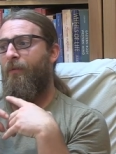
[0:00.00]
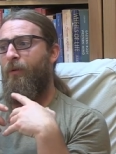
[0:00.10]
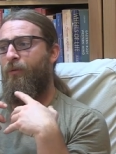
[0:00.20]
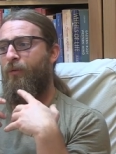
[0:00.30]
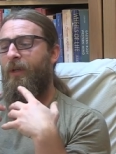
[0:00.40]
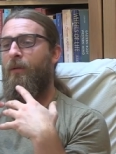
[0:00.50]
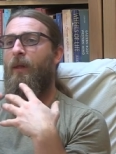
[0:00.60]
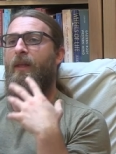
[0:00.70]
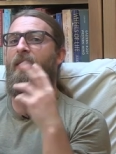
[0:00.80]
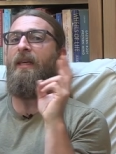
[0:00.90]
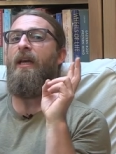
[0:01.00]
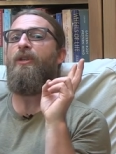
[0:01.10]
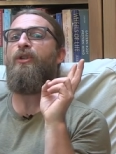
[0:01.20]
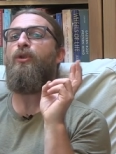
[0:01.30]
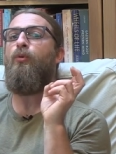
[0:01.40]
you treat like the
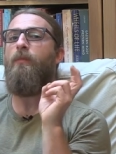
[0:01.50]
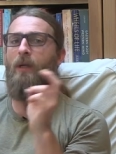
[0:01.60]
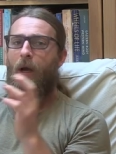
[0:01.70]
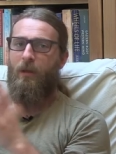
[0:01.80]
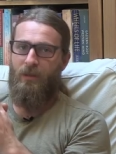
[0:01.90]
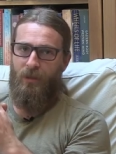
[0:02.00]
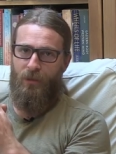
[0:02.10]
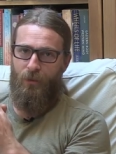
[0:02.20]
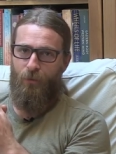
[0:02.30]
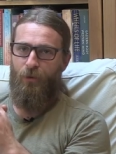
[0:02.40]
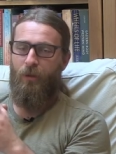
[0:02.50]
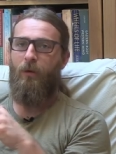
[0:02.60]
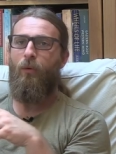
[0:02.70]
assumed constitution